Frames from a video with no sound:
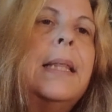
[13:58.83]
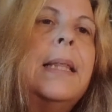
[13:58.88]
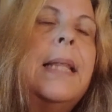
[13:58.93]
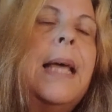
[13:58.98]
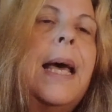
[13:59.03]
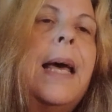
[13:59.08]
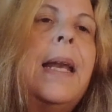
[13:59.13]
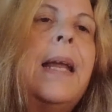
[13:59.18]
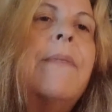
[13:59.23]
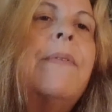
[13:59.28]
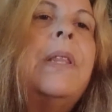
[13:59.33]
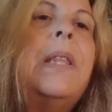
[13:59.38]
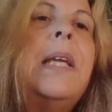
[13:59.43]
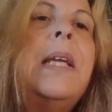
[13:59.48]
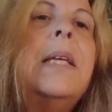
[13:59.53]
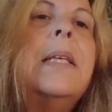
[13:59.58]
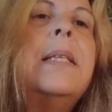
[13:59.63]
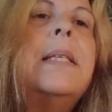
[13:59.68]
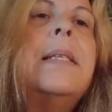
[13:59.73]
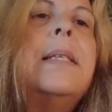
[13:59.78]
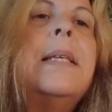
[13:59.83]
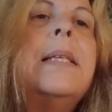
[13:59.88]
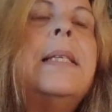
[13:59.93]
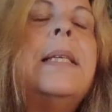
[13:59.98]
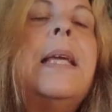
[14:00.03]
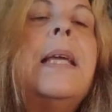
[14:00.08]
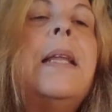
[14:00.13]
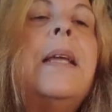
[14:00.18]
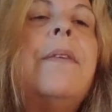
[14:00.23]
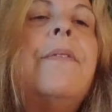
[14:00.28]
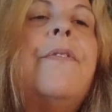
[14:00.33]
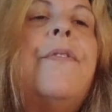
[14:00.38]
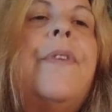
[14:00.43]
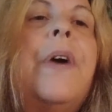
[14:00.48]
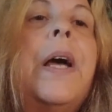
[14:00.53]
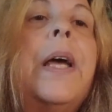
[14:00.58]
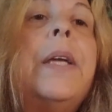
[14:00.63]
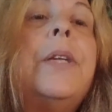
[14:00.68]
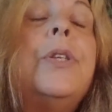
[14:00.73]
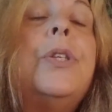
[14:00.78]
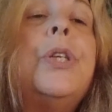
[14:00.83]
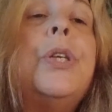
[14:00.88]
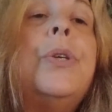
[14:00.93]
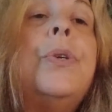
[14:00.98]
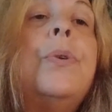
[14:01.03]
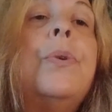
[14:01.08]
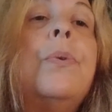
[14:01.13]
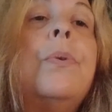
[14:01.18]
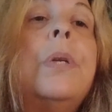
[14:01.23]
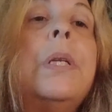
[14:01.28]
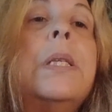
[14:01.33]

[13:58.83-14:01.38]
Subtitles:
that everything is getting fine-tuned.